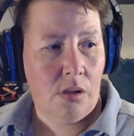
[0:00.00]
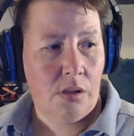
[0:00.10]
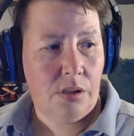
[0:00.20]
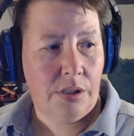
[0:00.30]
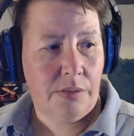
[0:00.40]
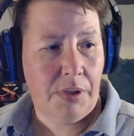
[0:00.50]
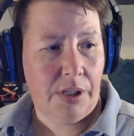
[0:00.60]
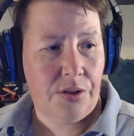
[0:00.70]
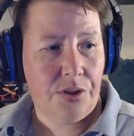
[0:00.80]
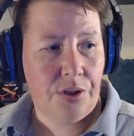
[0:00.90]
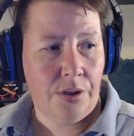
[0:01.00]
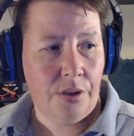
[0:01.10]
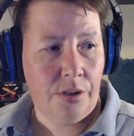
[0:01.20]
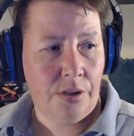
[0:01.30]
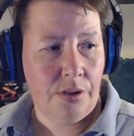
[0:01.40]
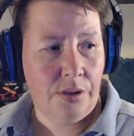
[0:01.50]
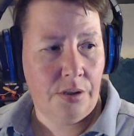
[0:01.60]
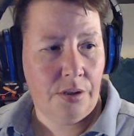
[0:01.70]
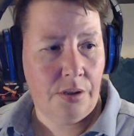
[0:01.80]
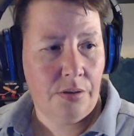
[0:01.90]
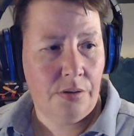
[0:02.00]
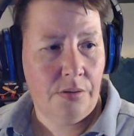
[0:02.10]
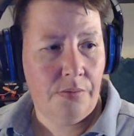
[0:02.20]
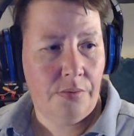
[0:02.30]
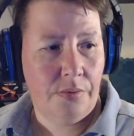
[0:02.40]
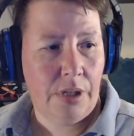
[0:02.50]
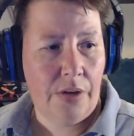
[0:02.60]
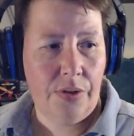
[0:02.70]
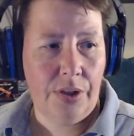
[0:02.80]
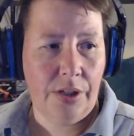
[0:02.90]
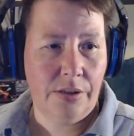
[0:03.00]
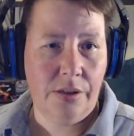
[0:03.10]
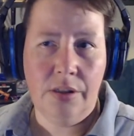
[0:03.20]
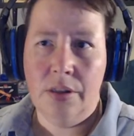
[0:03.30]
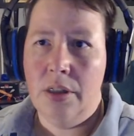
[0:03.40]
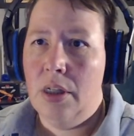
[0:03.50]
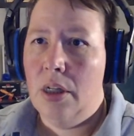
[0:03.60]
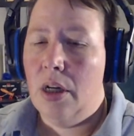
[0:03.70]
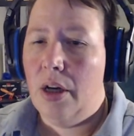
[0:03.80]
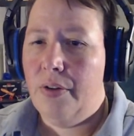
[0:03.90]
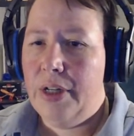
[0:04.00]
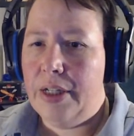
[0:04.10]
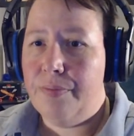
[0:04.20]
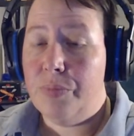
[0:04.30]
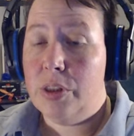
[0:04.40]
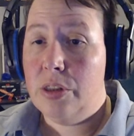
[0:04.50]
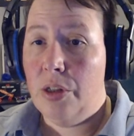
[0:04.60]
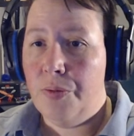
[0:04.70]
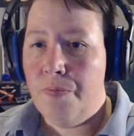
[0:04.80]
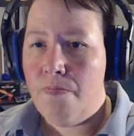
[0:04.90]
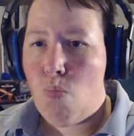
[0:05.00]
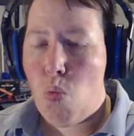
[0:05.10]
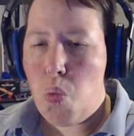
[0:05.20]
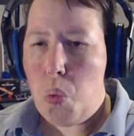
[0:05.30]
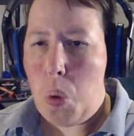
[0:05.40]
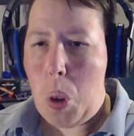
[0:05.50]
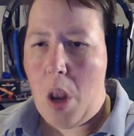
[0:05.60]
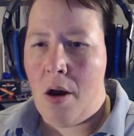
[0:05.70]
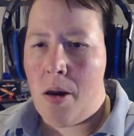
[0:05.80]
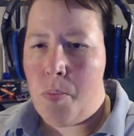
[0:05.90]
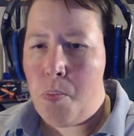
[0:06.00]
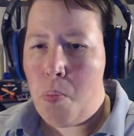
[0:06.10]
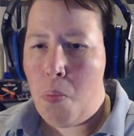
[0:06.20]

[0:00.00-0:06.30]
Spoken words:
just making sure everything is good. All right, so we're